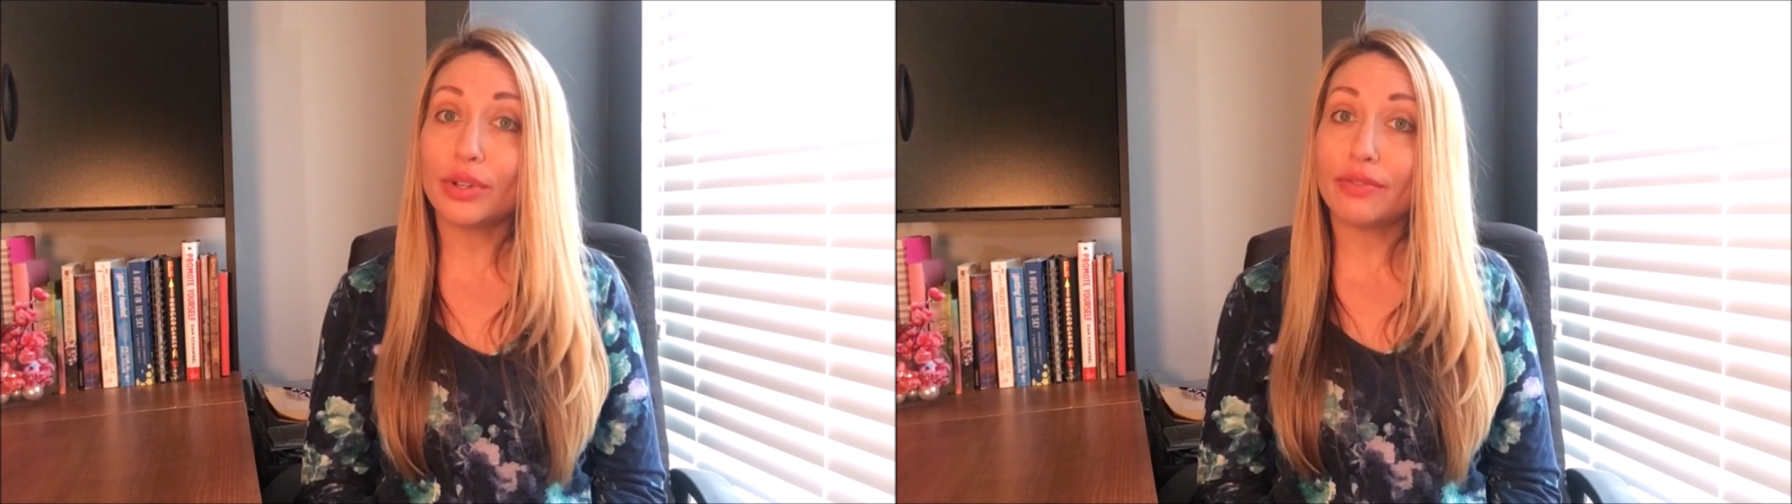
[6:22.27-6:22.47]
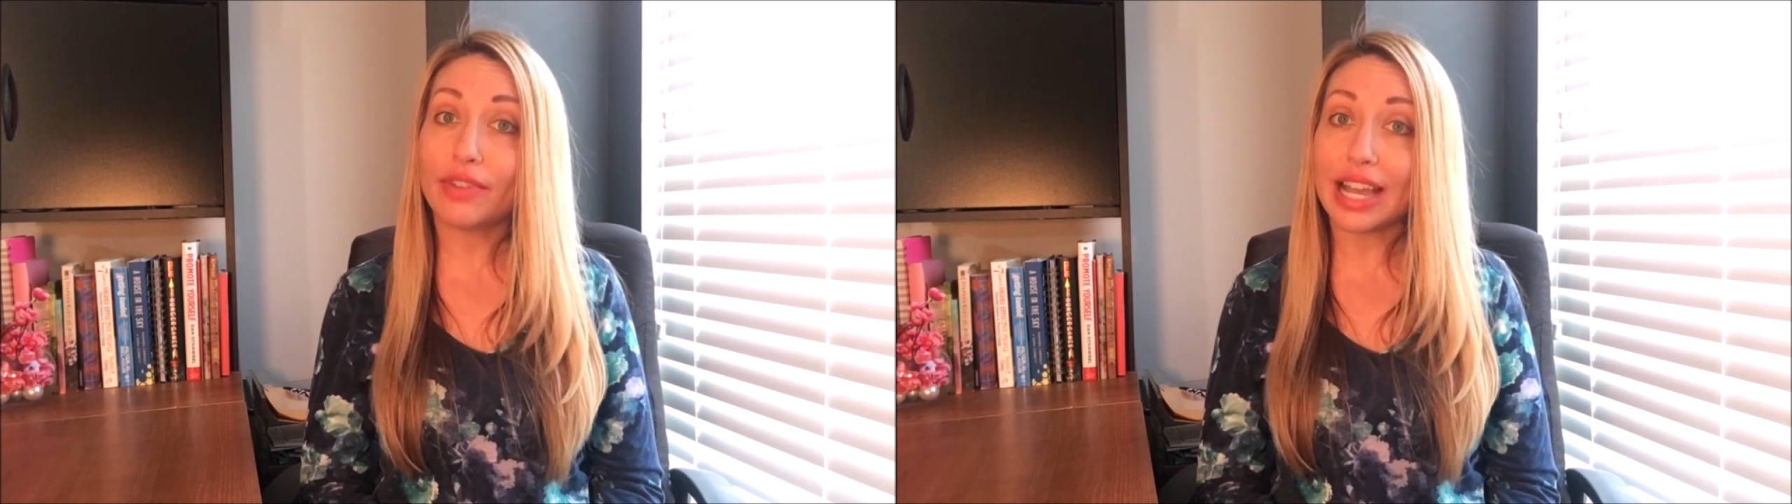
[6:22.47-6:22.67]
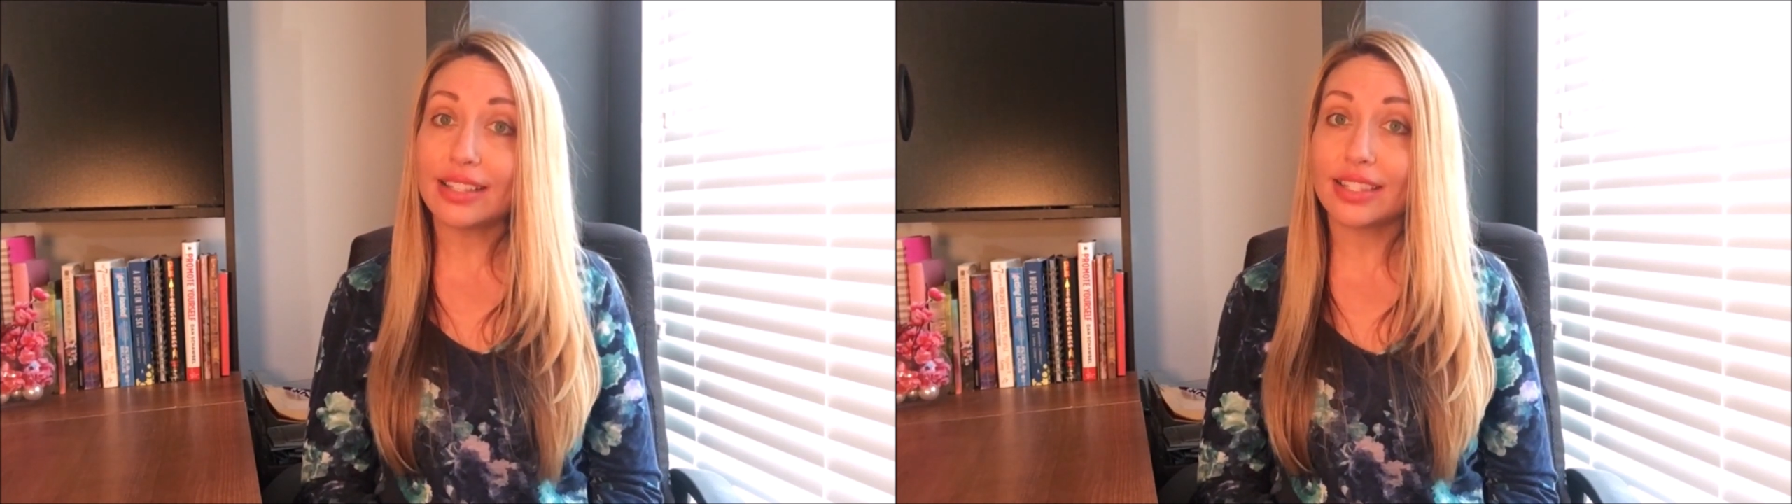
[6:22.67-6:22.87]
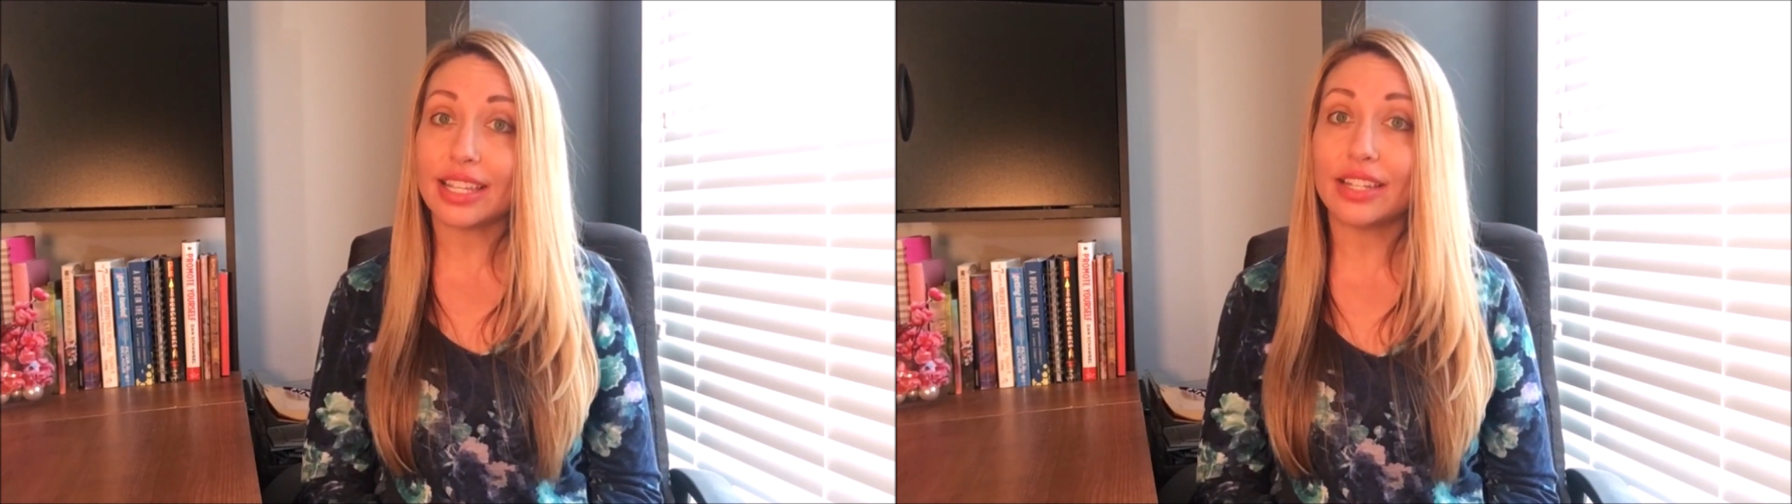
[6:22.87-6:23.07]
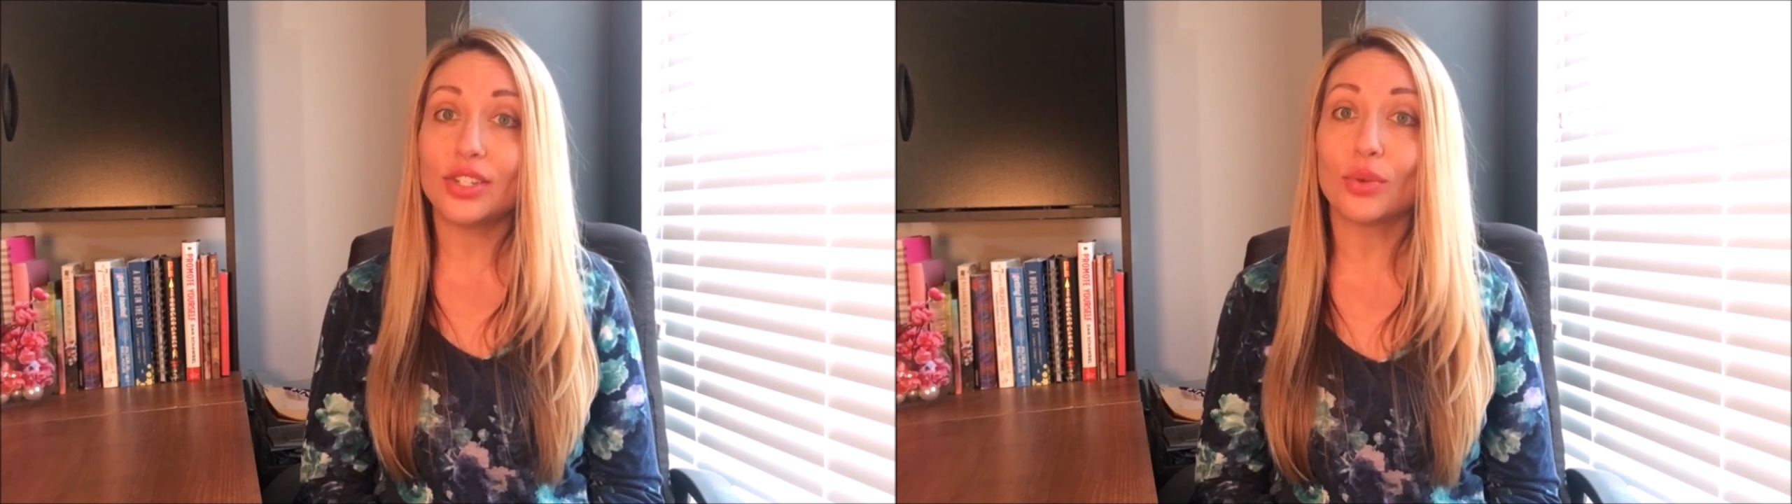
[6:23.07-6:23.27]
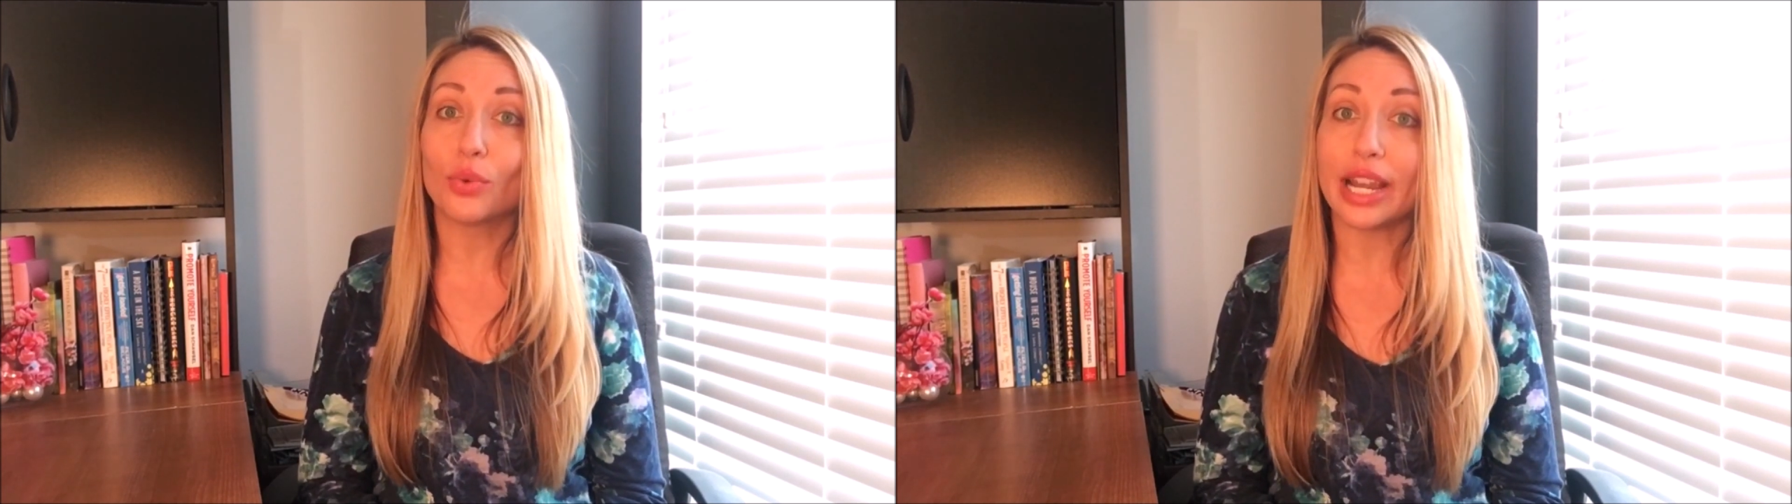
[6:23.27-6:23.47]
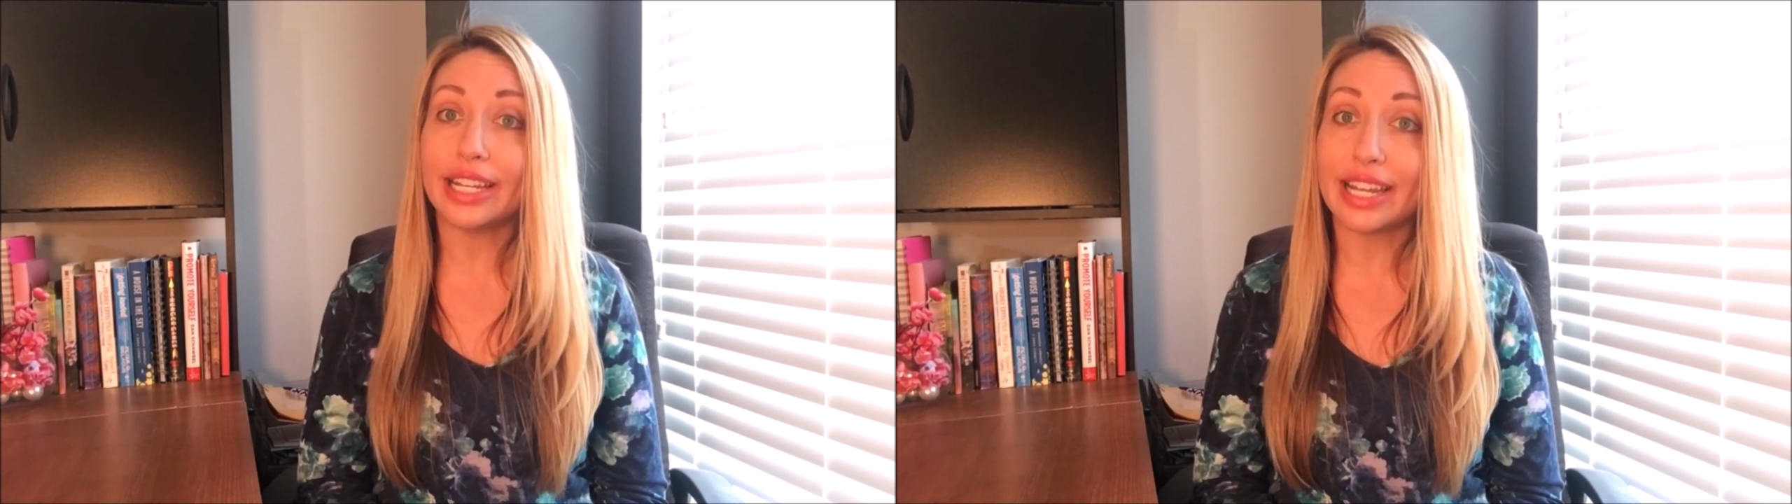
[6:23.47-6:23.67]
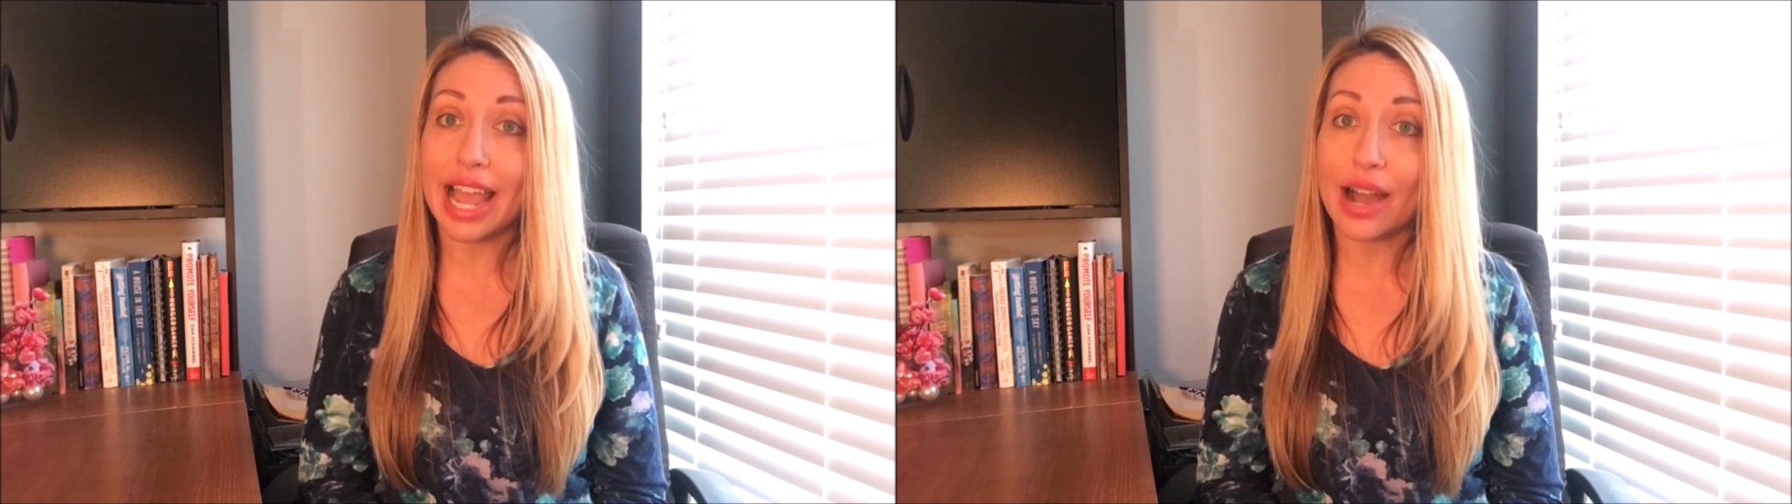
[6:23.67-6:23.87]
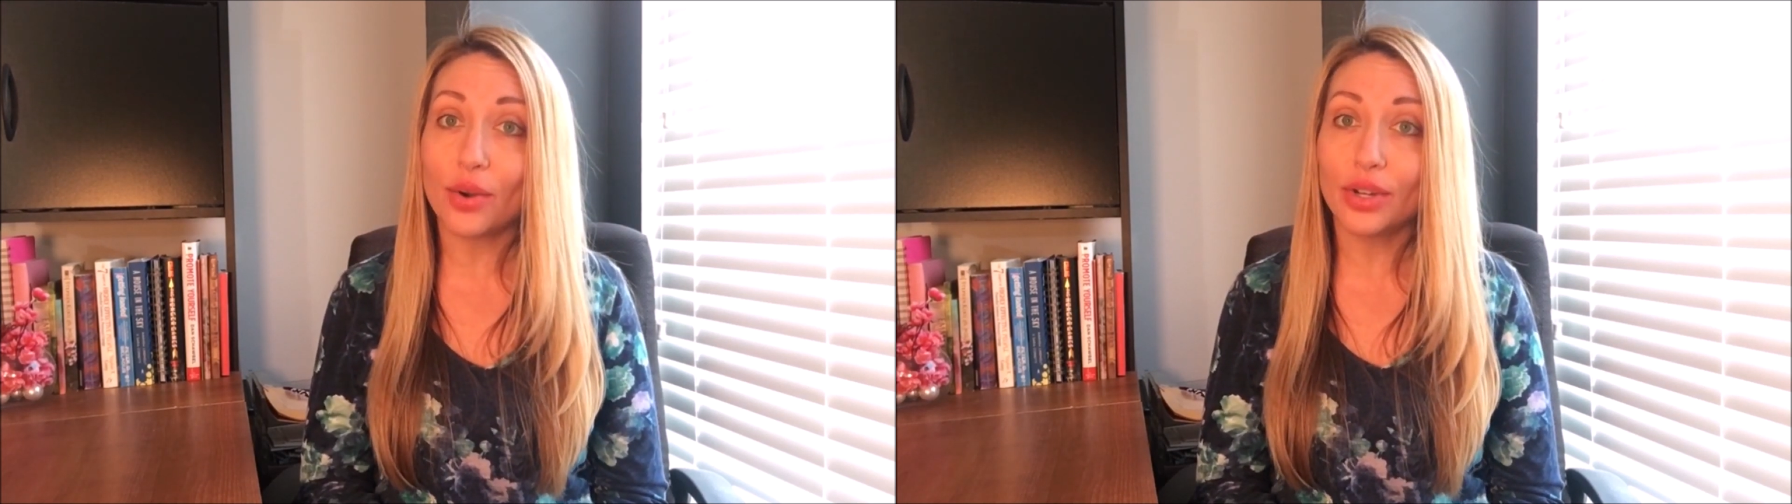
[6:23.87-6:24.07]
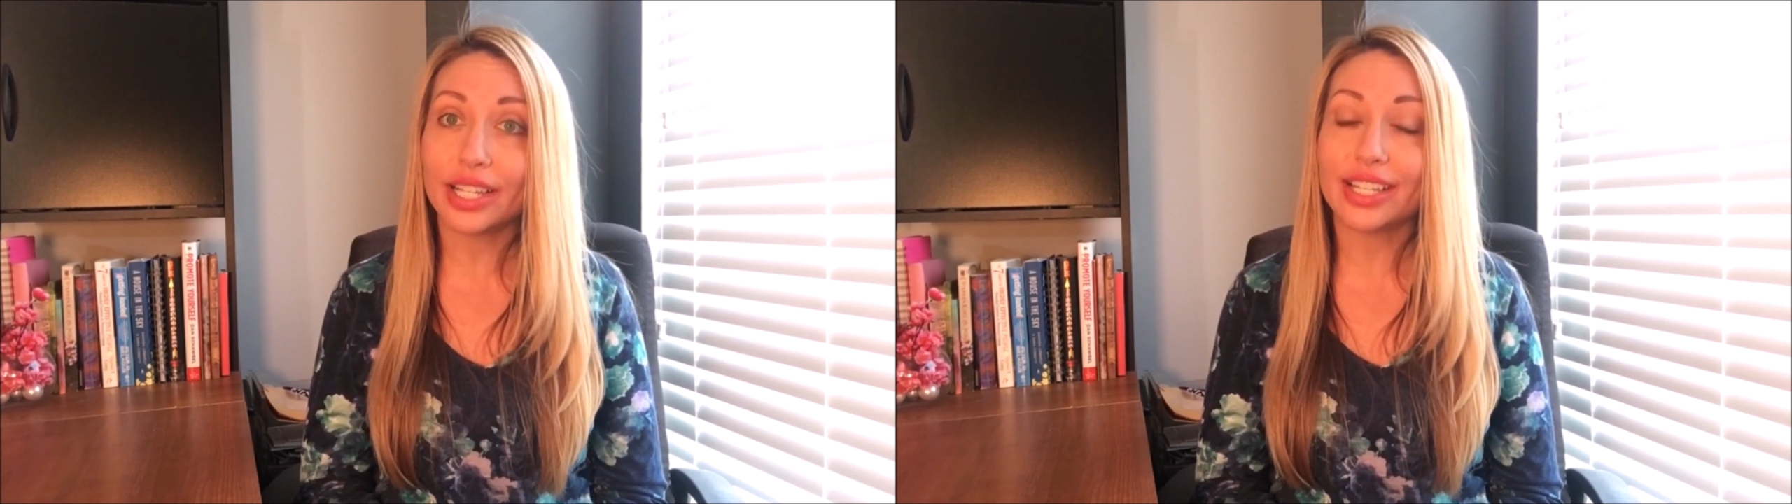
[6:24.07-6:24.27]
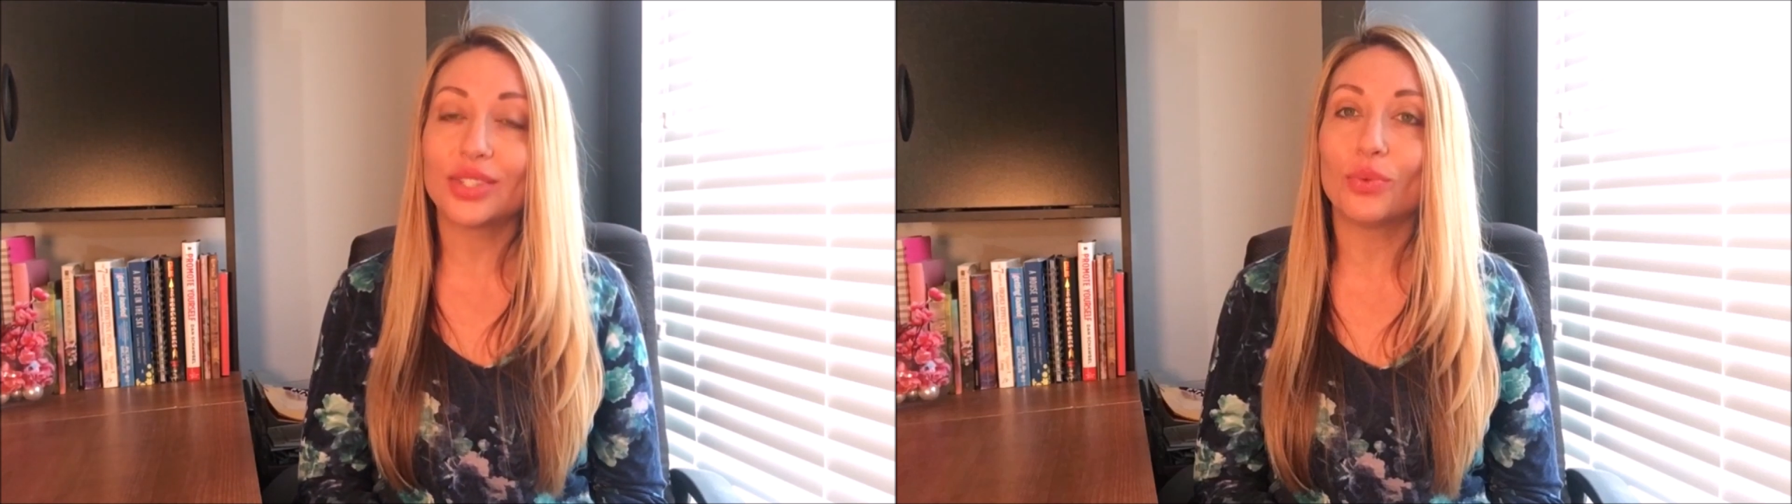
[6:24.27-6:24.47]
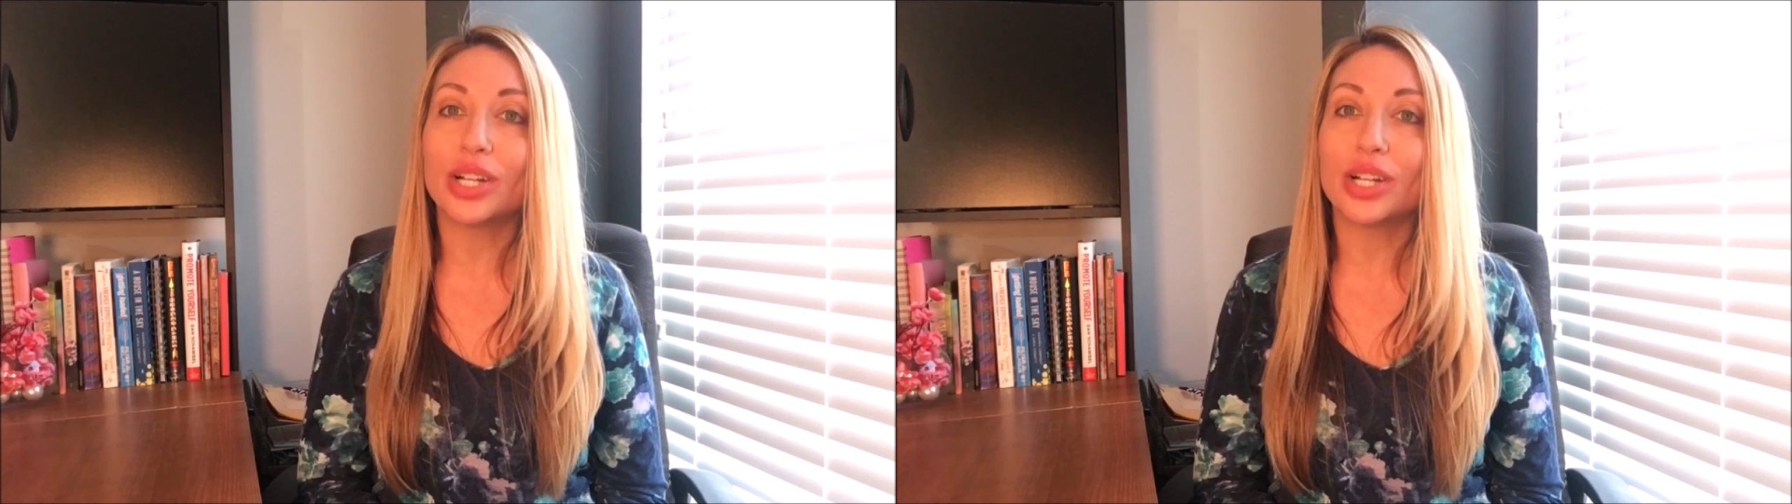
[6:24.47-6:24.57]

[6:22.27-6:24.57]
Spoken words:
how much money do we want to raise